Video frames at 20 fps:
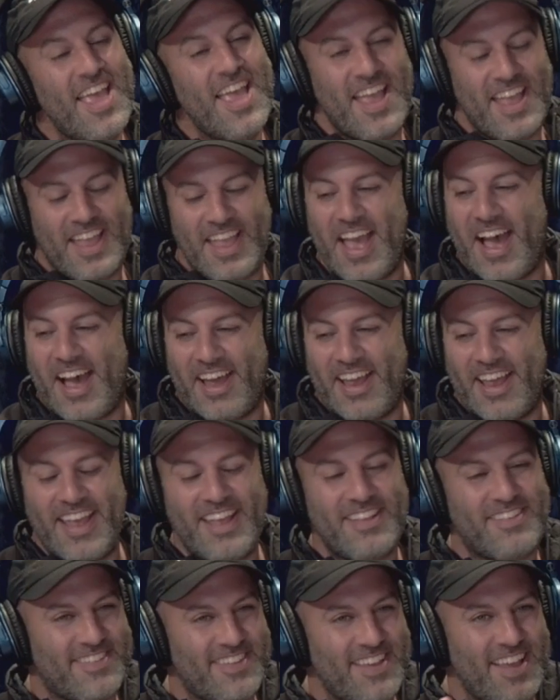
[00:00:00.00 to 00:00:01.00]
Yeah, it's
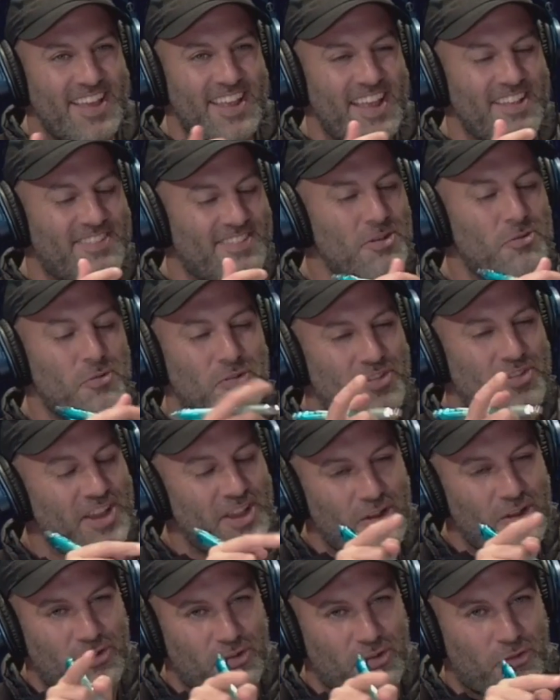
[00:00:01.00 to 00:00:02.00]
interesting. You
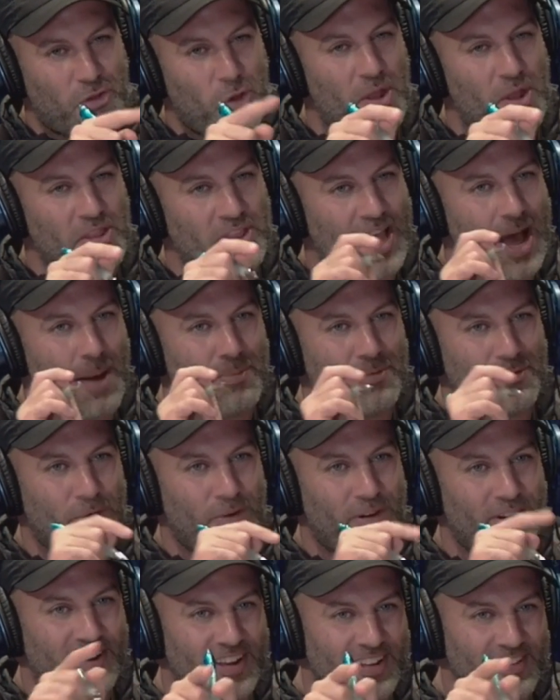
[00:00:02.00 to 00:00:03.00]
just go on the App Store.
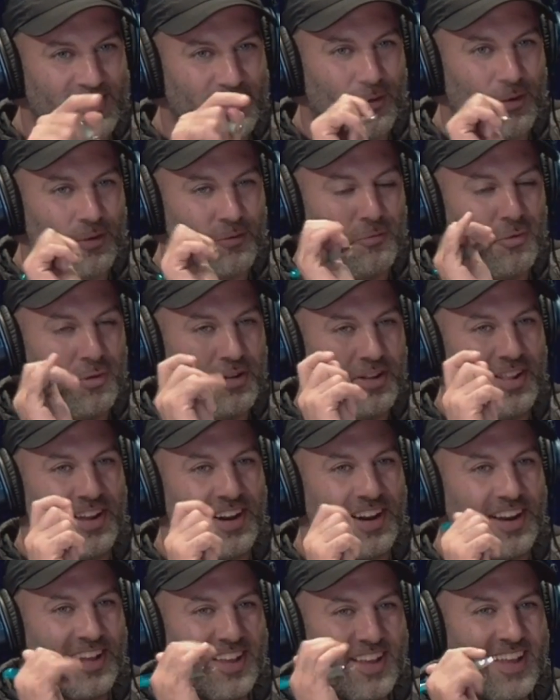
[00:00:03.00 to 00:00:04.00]
It's called Foot Clinic.
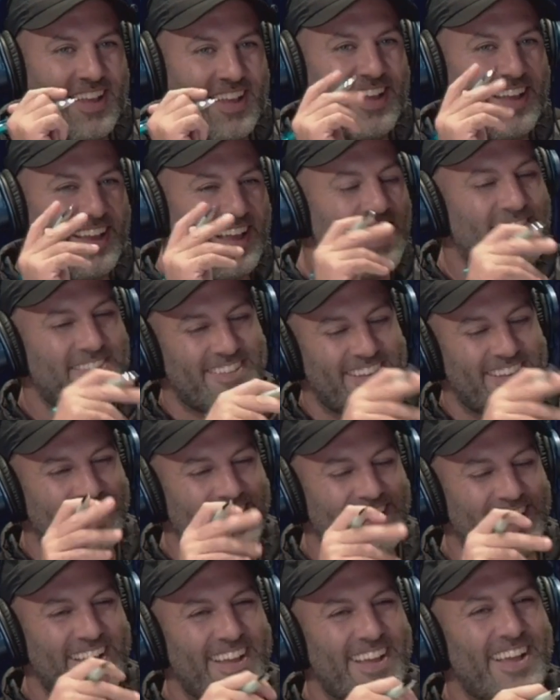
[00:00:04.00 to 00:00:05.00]
Sure. Yeah, it's. I will
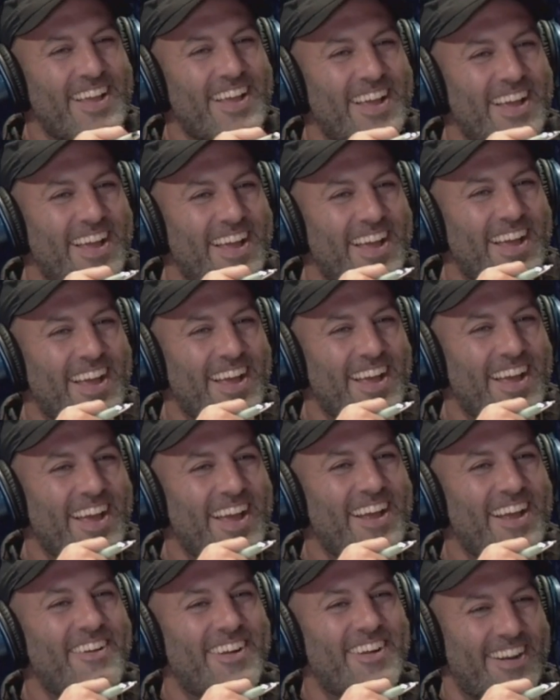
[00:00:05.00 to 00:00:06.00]
be downloading that
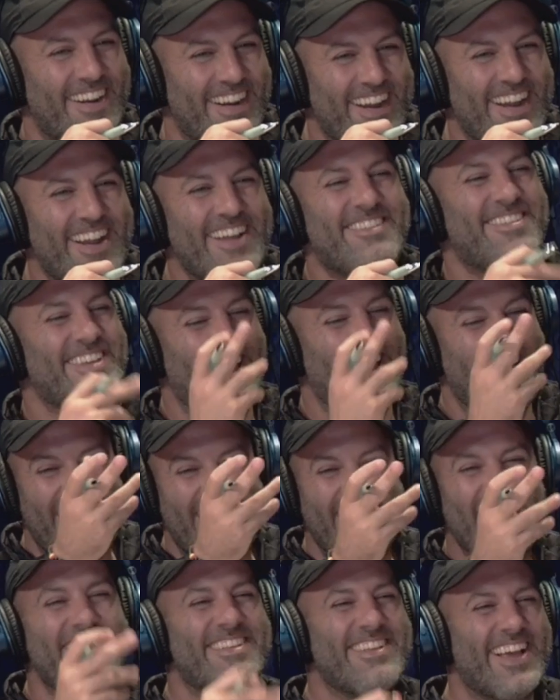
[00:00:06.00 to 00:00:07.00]
right after. See,
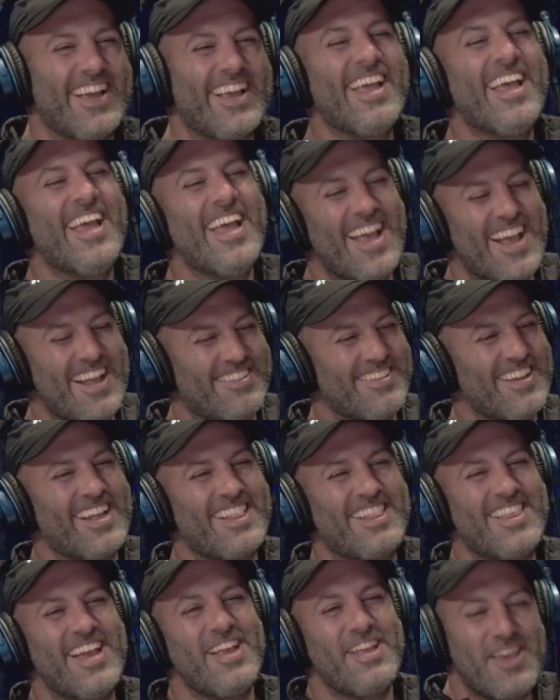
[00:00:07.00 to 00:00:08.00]
it's like a thing
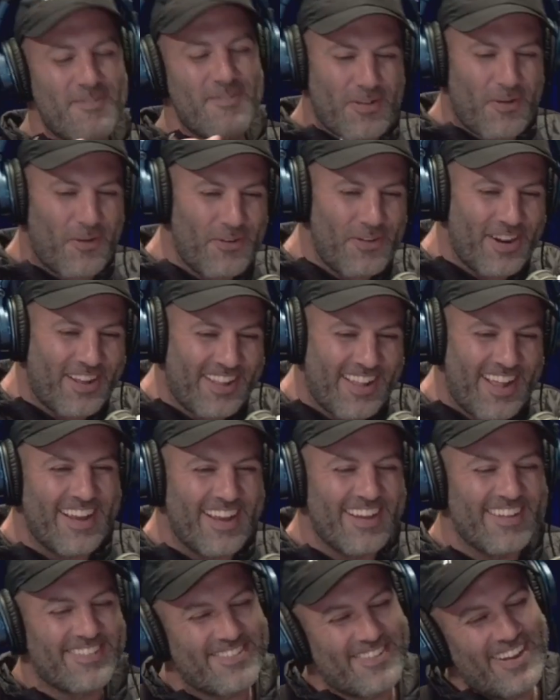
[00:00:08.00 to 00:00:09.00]
you give it to all your
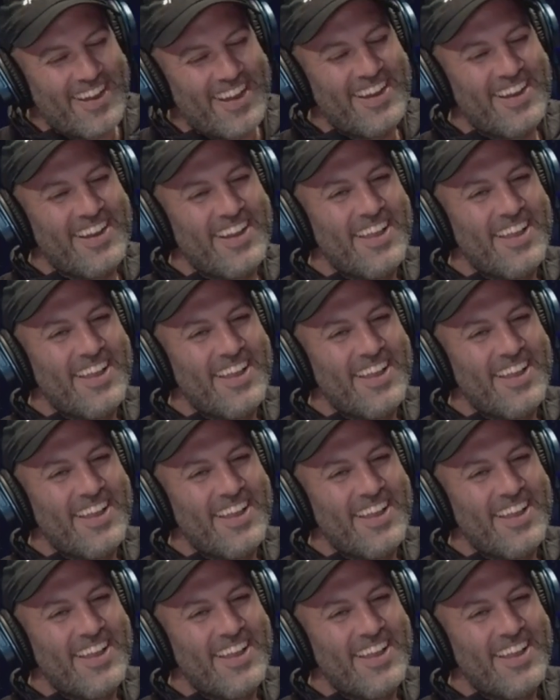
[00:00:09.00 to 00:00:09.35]
clients, right?